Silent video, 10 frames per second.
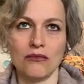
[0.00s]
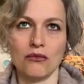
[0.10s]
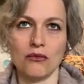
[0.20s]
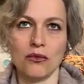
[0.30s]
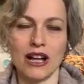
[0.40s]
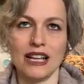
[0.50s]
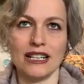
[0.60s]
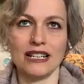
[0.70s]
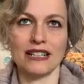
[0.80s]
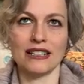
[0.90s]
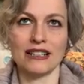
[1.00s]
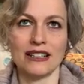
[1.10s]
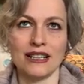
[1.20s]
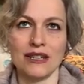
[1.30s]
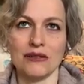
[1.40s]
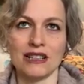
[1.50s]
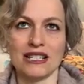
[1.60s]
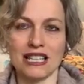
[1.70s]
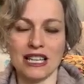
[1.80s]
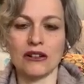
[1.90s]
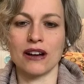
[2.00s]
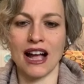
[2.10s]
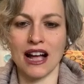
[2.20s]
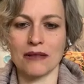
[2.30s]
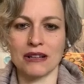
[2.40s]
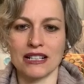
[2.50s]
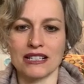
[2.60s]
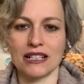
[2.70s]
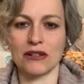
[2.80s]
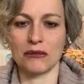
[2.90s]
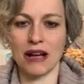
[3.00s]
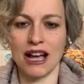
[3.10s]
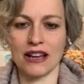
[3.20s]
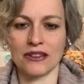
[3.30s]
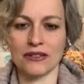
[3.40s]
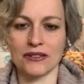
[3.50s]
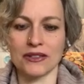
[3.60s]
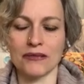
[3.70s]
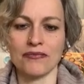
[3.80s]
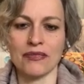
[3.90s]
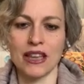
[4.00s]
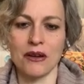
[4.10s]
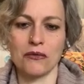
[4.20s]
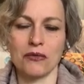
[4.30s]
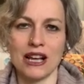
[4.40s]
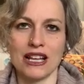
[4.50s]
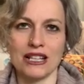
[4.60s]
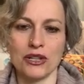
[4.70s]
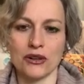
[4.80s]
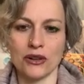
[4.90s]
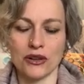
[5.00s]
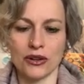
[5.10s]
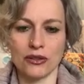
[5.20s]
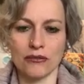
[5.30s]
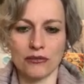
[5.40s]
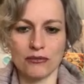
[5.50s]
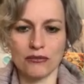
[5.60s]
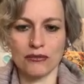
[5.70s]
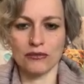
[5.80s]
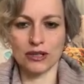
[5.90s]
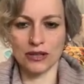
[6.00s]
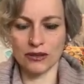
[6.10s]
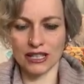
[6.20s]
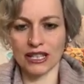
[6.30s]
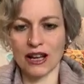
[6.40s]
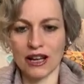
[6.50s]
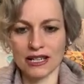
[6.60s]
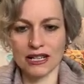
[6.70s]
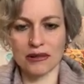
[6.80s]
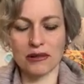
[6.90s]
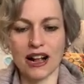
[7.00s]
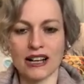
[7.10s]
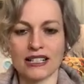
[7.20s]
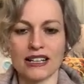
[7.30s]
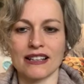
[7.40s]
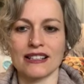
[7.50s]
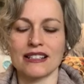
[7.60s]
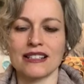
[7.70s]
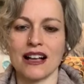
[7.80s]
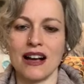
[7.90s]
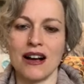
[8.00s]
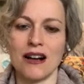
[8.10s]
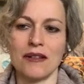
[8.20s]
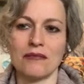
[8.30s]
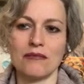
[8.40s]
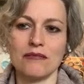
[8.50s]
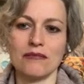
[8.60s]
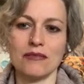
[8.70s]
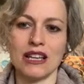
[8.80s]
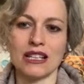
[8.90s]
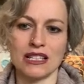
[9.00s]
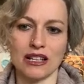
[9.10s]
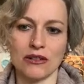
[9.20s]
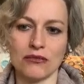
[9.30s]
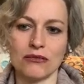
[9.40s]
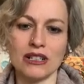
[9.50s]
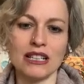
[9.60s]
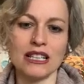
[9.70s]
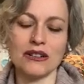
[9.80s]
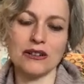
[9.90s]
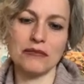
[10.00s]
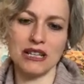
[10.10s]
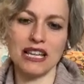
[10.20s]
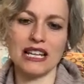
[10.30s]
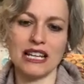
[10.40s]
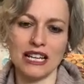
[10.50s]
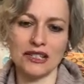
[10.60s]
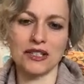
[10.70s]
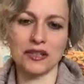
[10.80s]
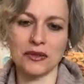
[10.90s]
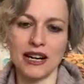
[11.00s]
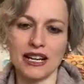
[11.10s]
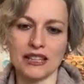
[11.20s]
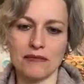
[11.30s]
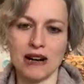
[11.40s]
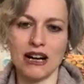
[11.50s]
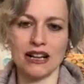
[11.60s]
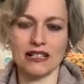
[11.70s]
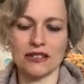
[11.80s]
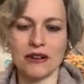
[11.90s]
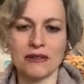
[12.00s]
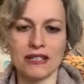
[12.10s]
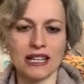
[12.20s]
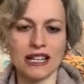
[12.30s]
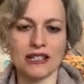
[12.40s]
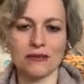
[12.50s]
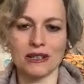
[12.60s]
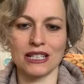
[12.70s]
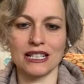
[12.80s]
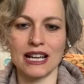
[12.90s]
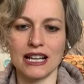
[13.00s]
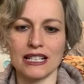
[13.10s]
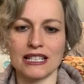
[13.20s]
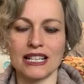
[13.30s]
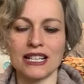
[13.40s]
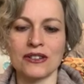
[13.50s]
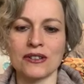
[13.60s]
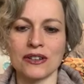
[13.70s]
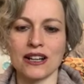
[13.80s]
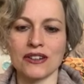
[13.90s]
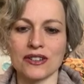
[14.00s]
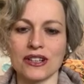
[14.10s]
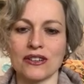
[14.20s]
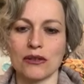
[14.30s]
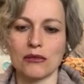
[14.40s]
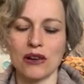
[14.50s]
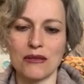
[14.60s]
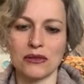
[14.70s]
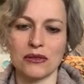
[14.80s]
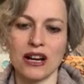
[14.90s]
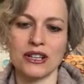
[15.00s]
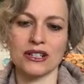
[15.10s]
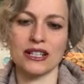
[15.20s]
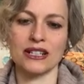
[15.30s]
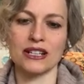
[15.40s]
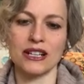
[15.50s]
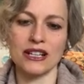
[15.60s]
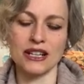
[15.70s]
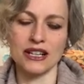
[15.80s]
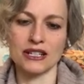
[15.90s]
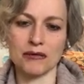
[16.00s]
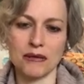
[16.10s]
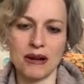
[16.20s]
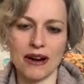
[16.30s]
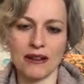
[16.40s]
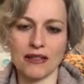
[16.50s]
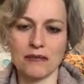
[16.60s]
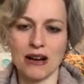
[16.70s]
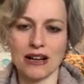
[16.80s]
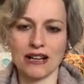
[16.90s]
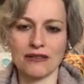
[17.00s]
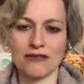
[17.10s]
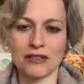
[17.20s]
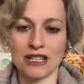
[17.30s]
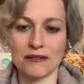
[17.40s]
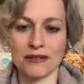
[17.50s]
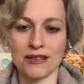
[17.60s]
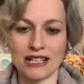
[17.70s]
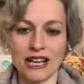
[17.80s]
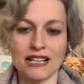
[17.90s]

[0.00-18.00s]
When you can see your habits and your patterns. When you're doing the asana practice, it's a really good beginning to training the mind. So I would say it's a really nice introduction or preparation to prepare the mind for deeper states